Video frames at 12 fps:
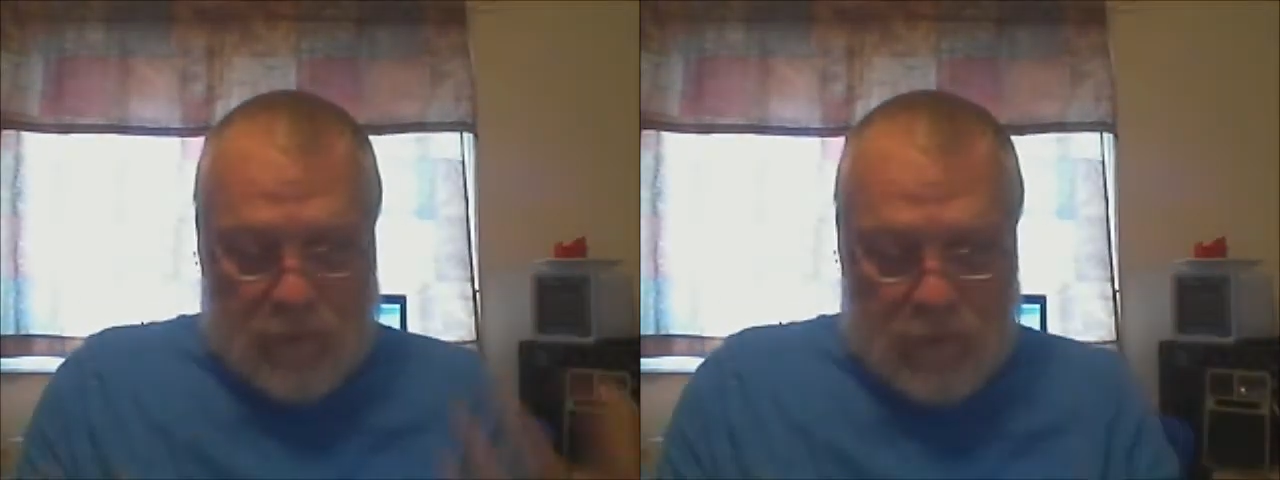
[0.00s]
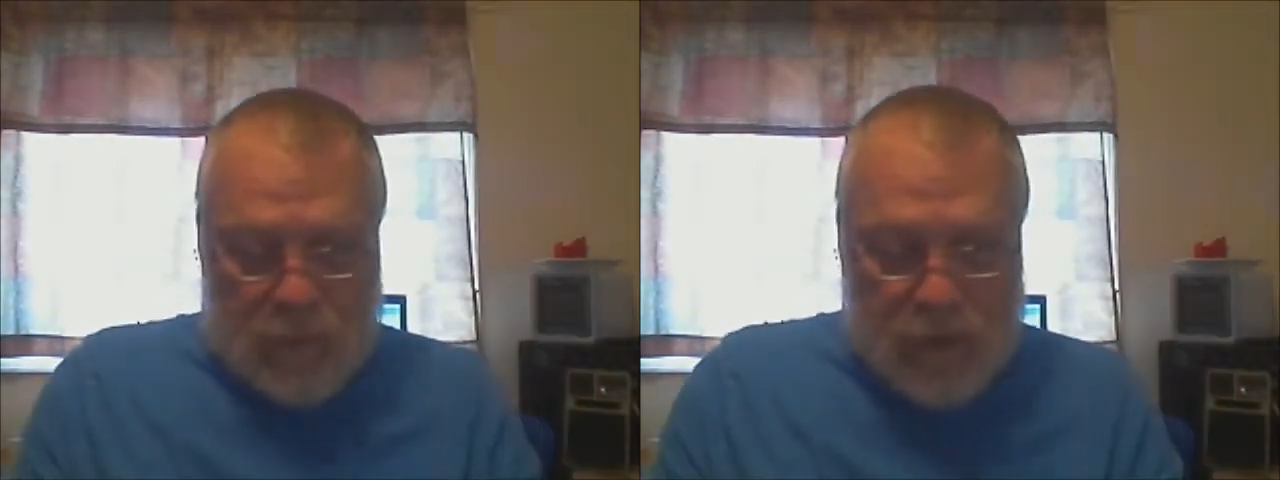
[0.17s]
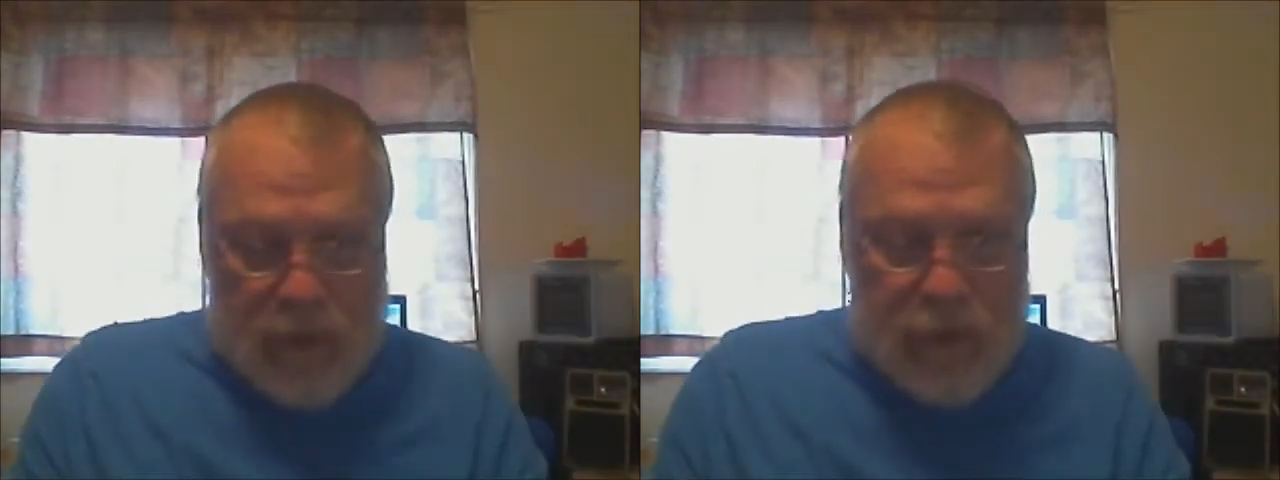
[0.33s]

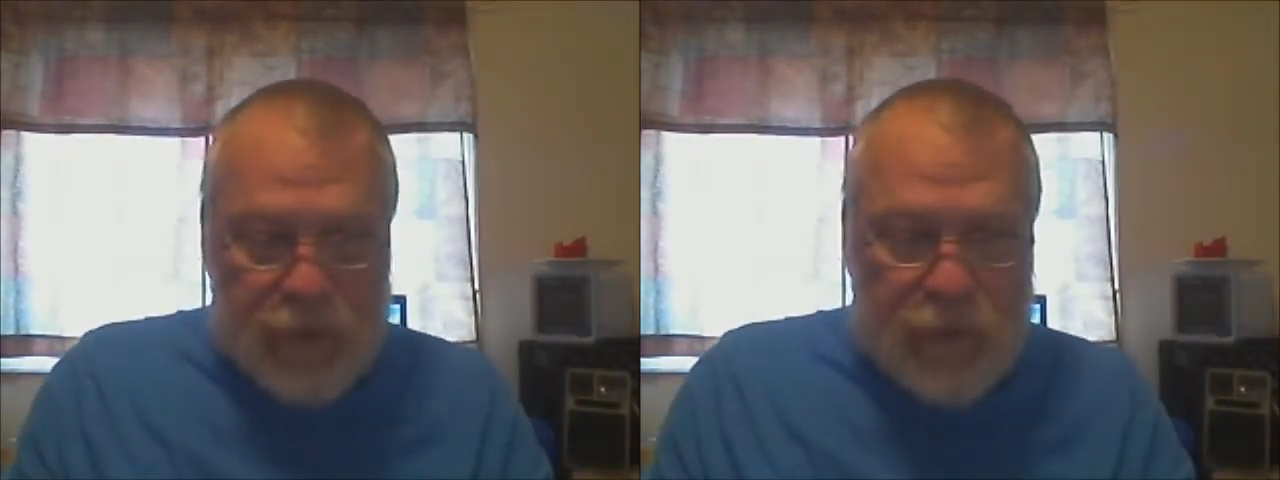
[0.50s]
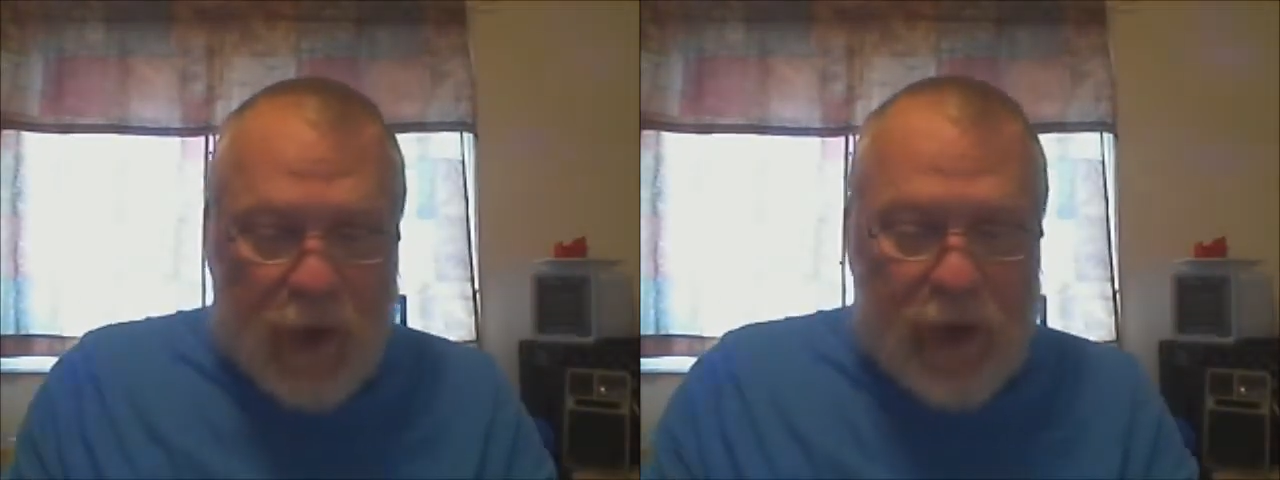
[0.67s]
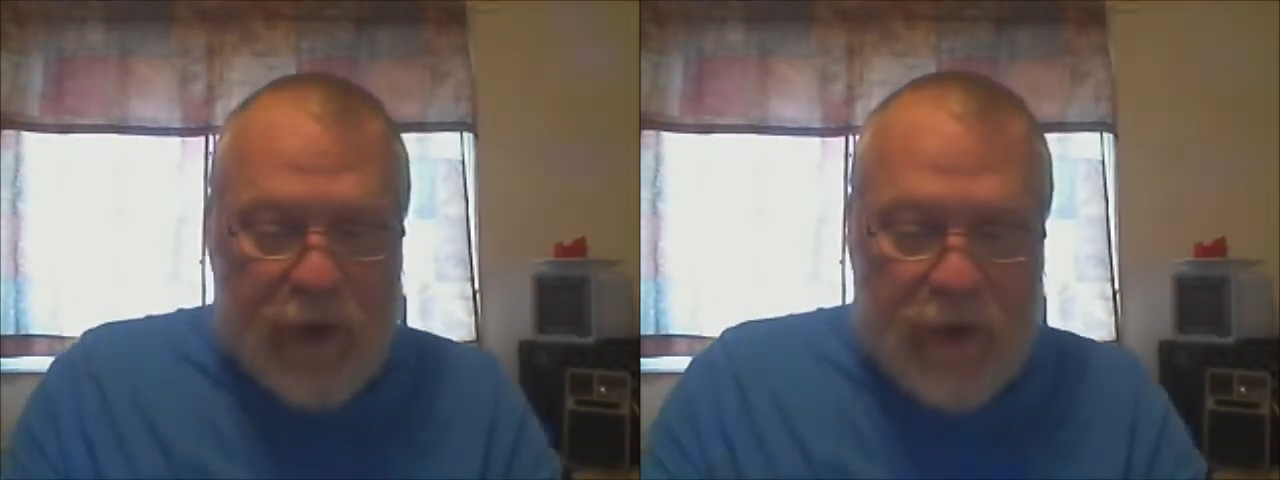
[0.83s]
when he was
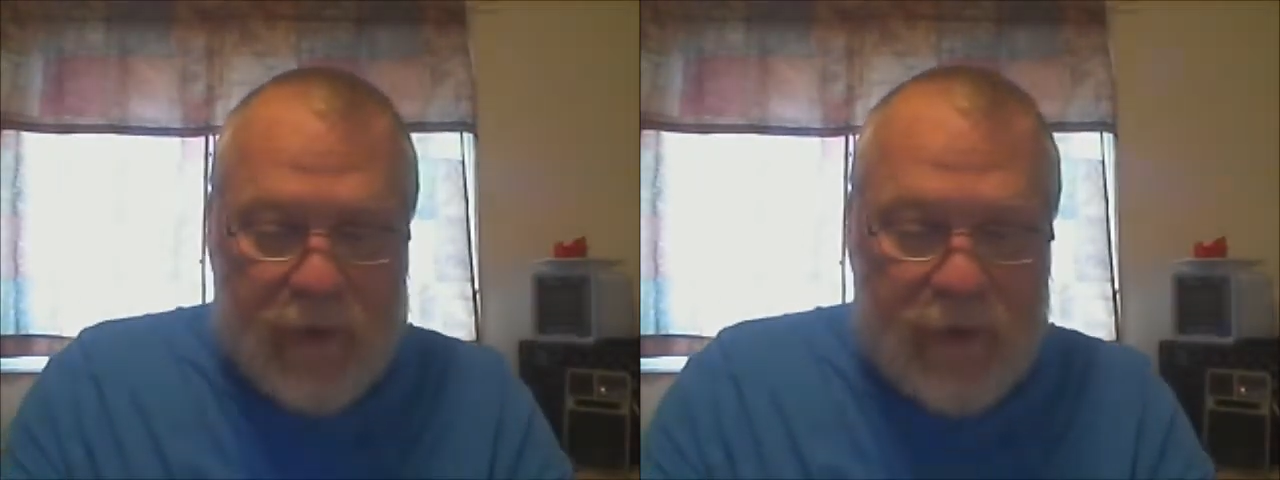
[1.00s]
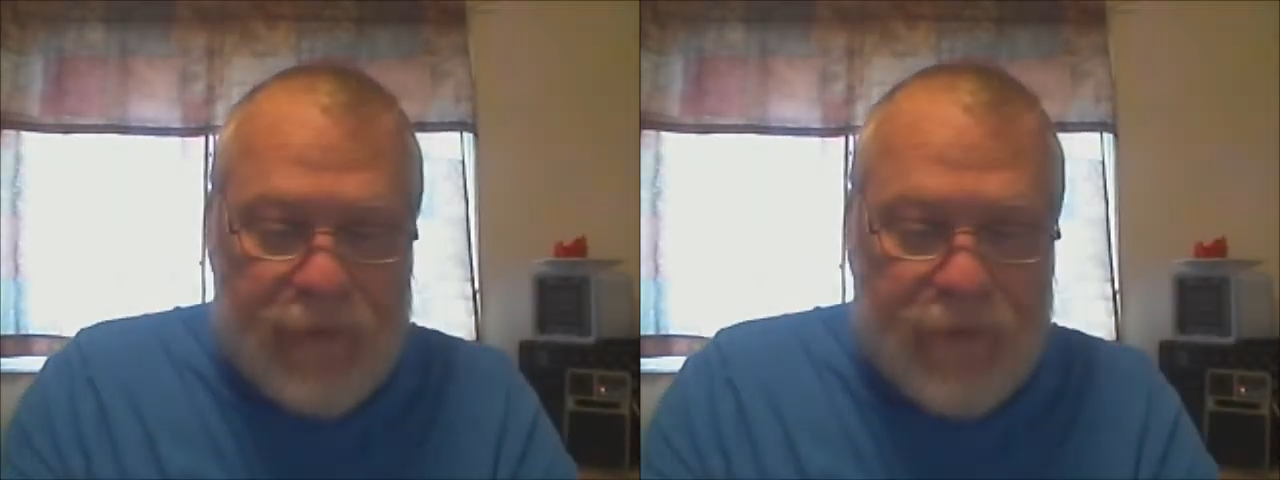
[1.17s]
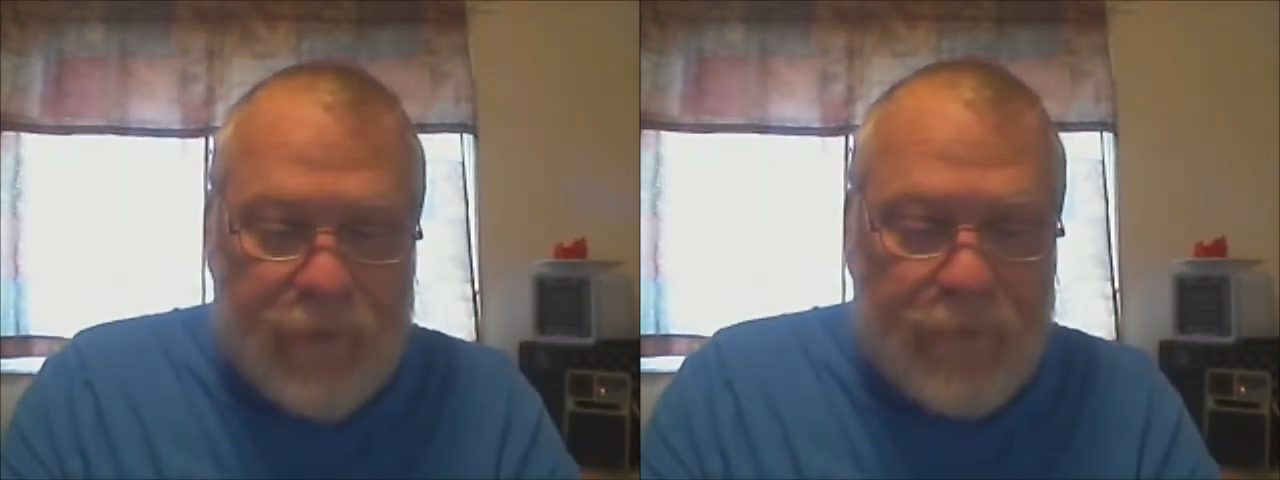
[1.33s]
writing this.